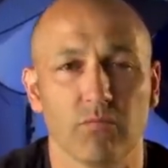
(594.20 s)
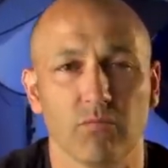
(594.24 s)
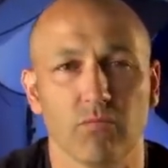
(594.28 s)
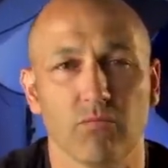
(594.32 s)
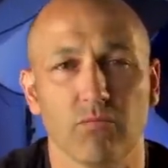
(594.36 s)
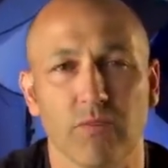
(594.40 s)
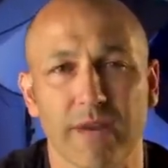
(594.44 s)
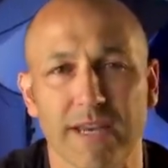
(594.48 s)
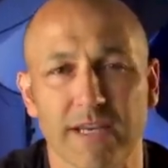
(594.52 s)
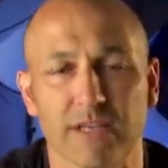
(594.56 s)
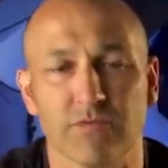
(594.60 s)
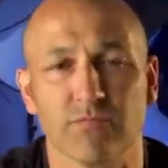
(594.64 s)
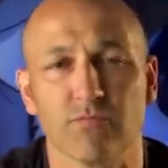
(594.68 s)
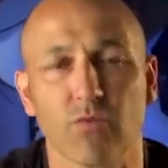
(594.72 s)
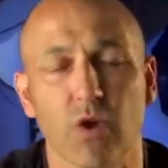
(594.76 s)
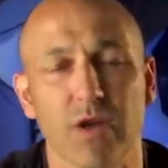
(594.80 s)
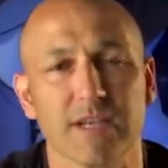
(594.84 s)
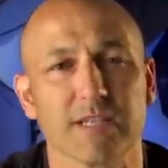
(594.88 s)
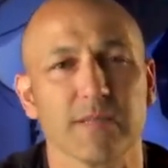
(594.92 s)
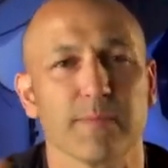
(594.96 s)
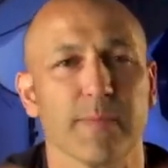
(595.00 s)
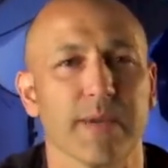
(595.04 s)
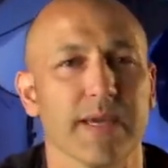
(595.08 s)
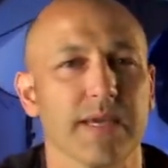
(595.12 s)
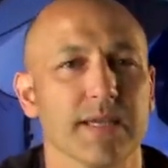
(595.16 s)
read and write
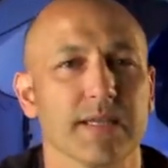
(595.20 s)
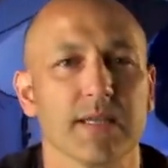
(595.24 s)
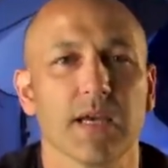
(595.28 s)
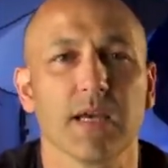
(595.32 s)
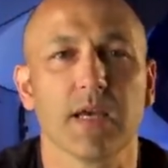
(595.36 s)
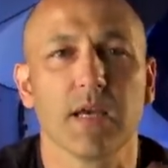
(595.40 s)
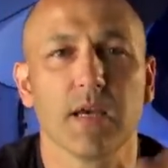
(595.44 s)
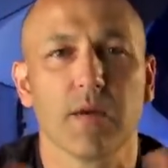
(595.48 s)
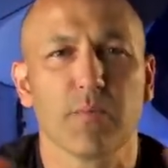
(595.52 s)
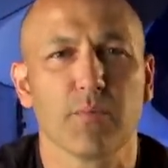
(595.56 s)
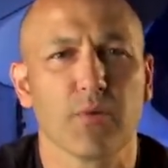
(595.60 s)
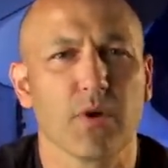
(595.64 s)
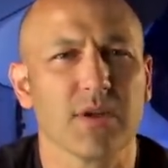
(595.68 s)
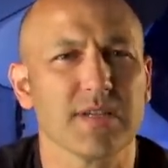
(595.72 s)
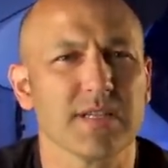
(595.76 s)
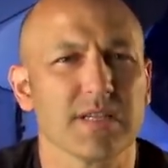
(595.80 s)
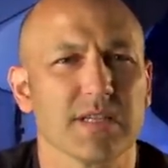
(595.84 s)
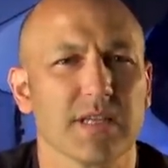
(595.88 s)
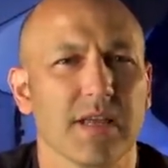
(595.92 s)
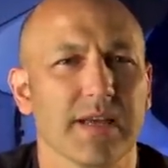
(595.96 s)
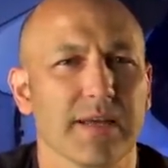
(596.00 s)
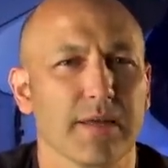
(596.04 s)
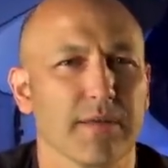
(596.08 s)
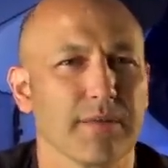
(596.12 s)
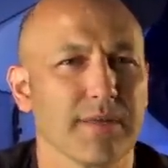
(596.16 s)
speed, prices
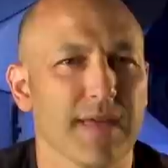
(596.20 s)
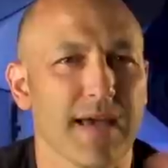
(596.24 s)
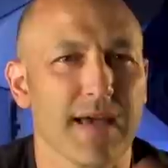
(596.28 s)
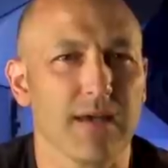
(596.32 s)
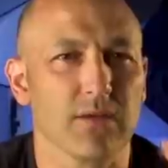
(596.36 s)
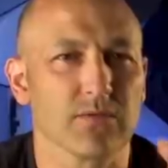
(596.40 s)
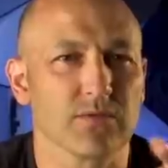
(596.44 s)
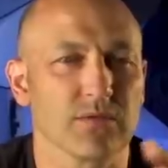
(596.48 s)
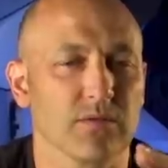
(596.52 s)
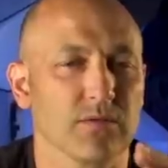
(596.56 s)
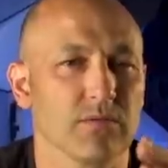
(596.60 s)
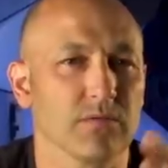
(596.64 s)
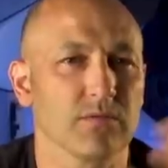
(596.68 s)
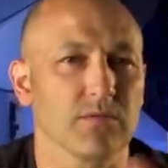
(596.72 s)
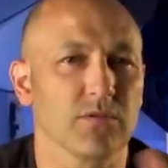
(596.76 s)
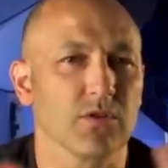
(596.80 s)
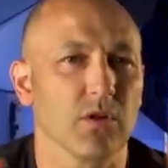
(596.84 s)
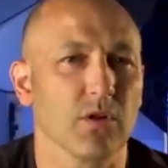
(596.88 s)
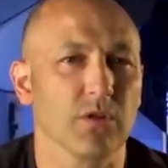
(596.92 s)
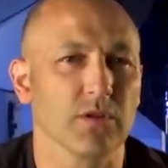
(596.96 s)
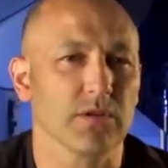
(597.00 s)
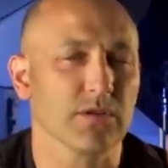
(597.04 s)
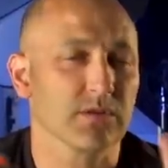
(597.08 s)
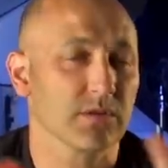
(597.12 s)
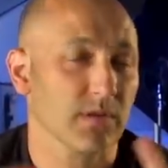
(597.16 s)
like
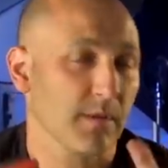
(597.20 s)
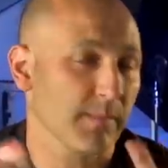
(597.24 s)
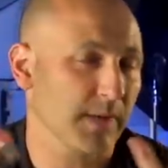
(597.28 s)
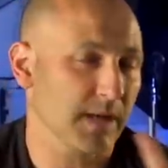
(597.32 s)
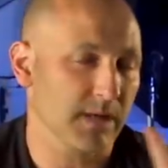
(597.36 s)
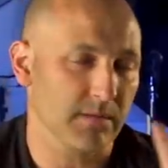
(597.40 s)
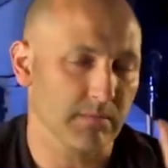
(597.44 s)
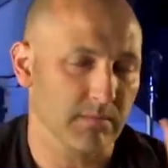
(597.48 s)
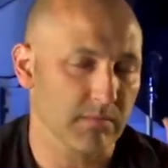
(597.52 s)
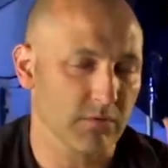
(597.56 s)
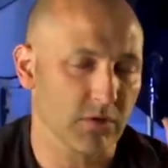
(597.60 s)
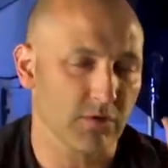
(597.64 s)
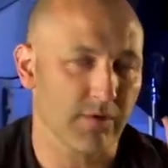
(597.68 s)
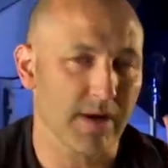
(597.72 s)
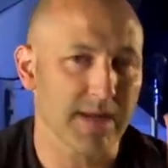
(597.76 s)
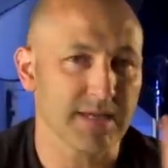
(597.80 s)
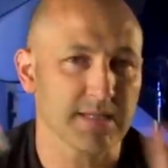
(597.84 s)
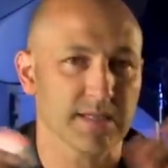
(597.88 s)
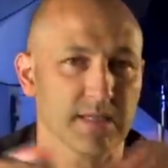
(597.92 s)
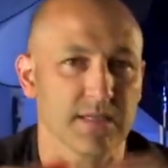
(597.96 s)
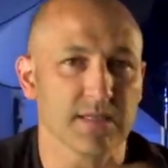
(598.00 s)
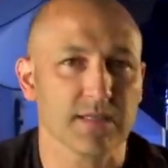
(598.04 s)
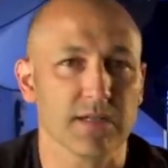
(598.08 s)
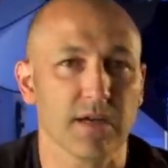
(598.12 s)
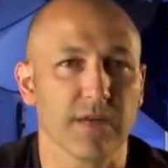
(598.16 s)
$1,000. I mean,
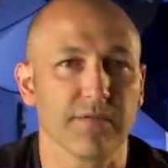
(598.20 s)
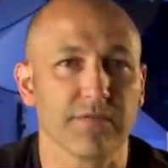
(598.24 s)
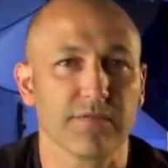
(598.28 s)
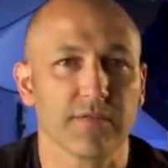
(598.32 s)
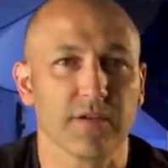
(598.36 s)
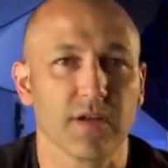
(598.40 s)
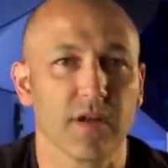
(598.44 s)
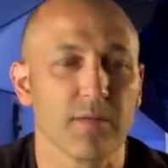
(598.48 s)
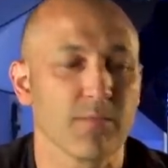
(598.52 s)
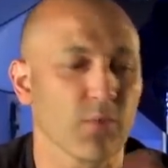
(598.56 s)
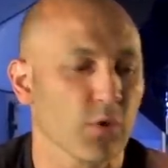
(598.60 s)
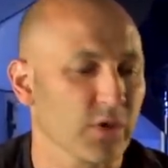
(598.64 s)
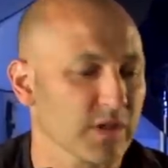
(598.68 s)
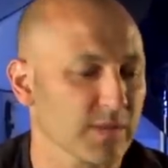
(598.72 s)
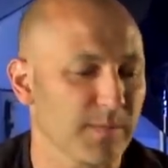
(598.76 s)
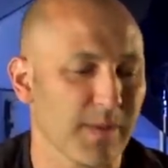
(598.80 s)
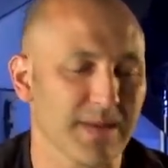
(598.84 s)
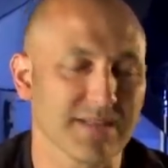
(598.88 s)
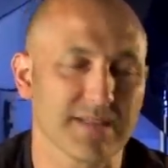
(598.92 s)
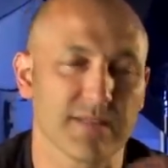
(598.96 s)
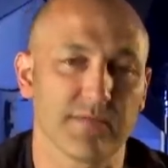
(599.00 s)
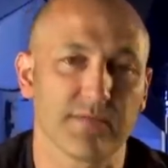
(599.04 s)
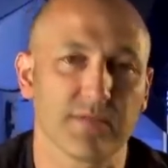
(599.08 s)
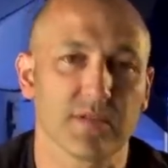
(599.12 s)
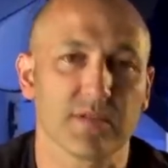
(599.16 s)
crazy stuff, you know, more
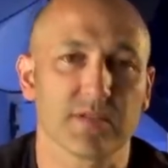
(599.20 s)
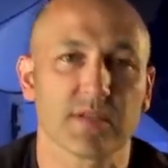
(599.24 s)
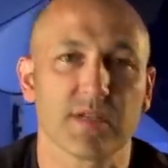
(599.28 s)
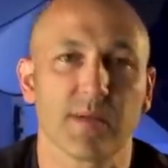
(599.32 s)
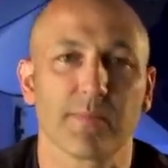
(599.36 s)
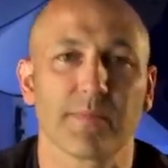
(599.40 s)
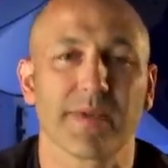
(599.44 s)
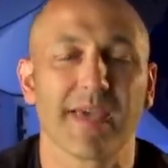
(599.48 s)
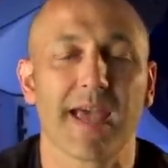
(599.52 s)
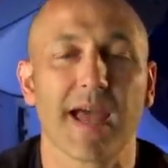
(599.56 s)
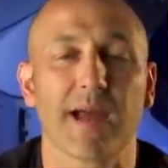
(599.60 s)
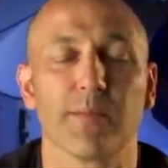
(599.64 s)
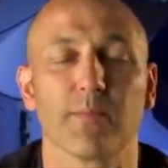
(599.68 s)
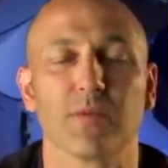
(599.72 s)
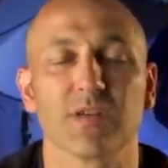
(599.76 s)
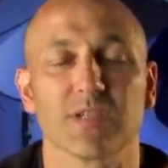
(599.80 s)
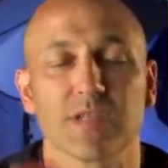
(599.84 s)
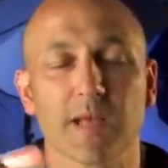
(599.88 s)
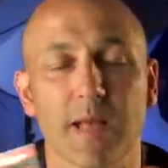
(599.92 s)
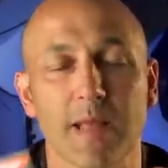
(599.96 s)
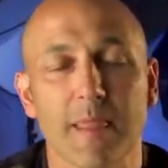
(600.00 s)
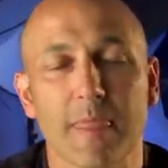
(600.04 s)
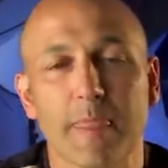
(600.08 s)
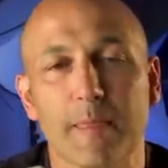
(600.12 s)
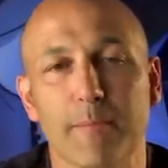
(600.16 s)
expensive than some cameras.
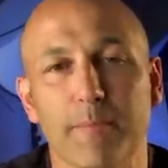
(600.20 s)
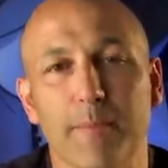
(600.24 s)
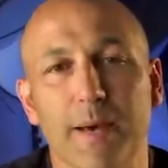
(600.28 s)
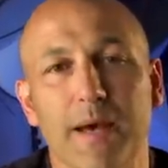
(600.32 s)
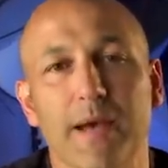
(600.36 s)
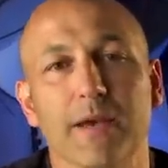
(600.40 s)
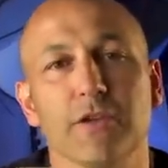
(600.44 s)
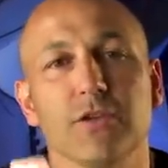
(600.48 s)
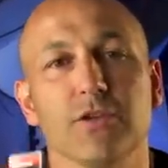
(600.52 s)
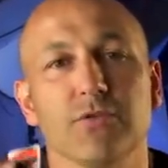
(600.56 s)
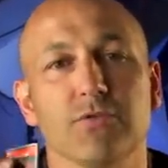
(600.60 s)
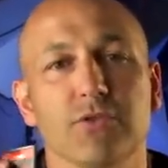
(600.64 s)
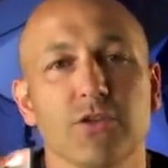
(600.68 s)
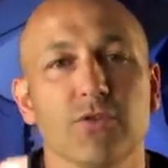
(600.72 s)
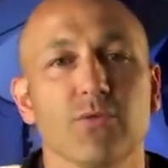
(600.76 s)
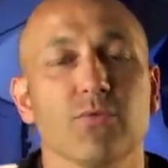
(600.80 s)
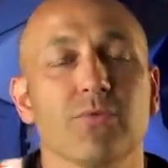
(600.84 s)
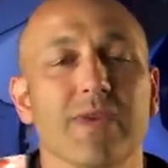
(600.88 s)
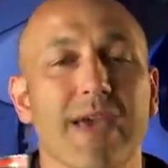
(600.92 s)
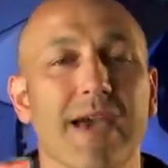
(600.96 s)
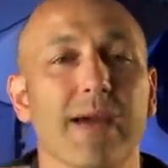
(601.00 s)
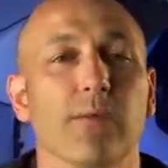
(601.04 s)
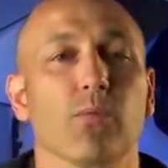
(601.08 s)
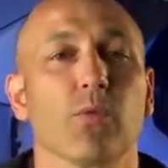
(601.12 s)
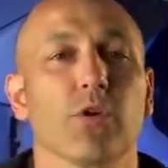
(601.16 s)
But you do
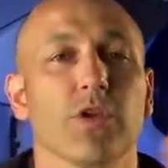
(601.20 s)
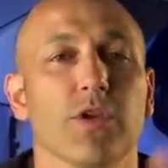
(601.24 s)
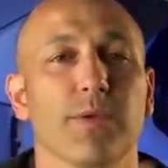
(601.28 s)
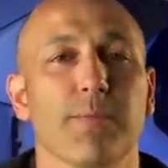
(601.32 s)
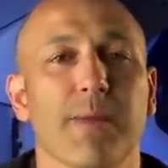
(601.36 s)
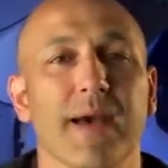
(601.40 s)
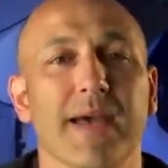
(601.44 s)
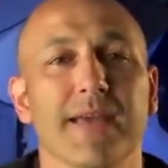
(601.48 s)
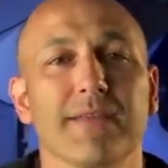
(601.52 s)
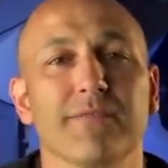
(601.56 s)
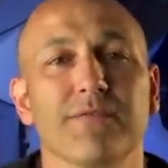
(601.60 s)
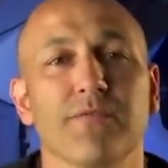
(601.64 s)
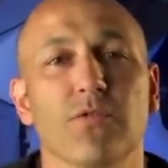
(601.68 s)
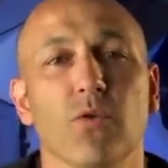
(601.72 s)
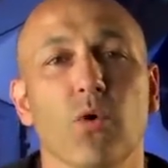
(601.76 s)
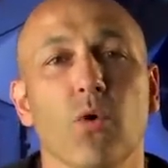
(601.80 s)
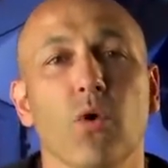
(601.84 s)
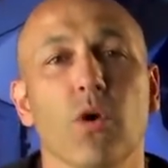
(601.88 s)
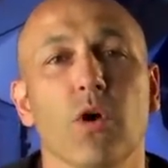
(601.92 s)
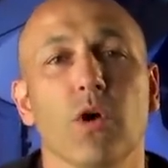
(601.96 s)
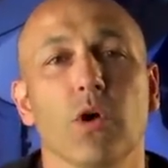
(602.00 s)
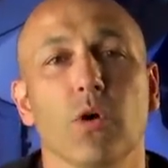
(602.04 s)
get what you pay for